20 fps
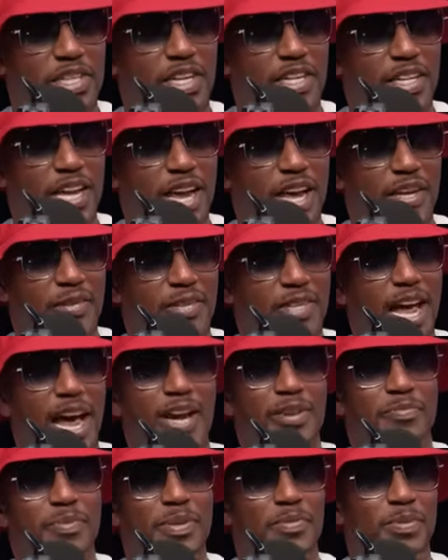appreciate
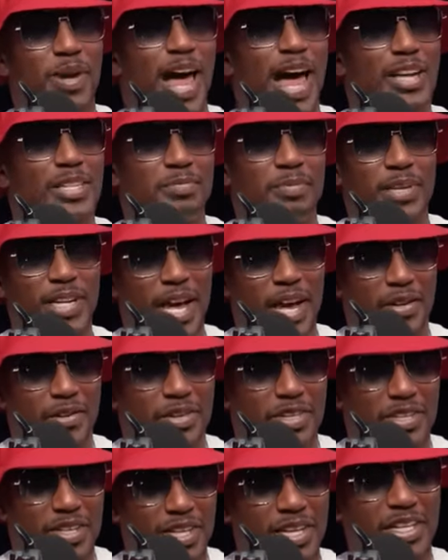that. A lot of people
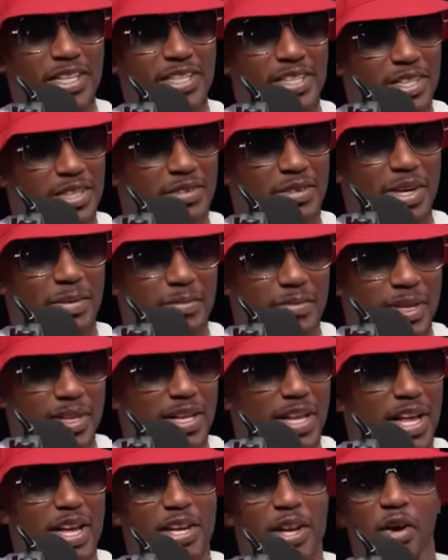ask me that on
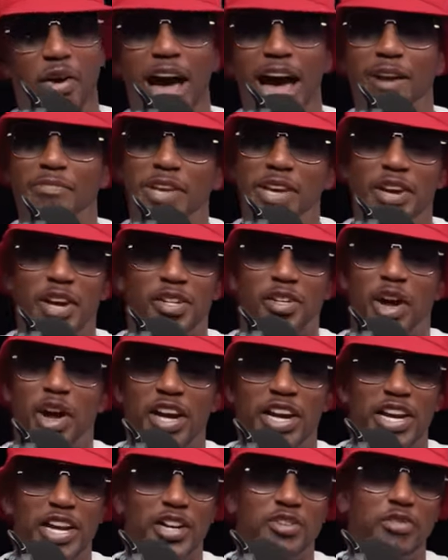Instagram. Yeah, don't have
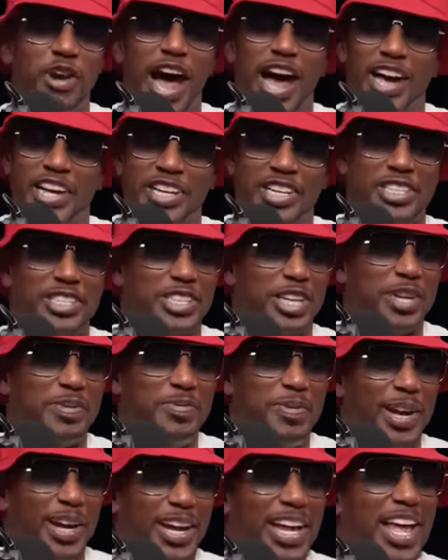me just out here crying
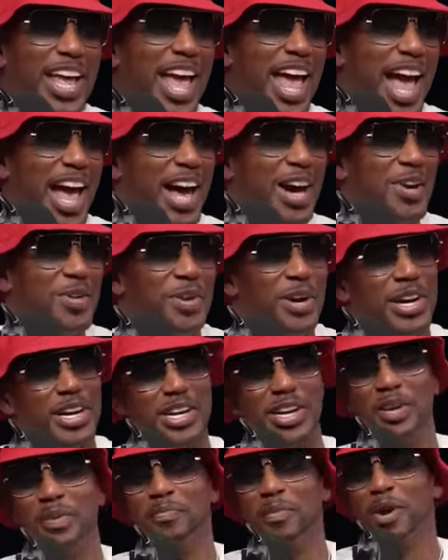and shit, man.
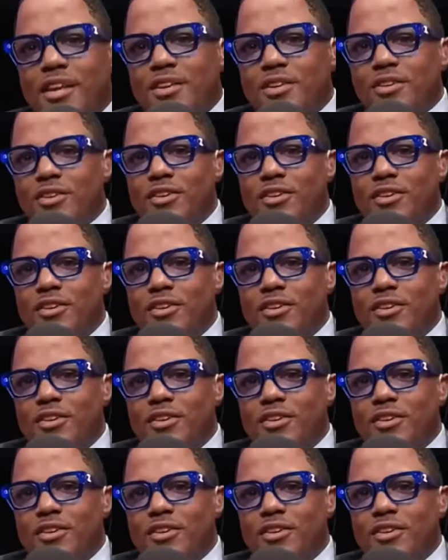I don't want to get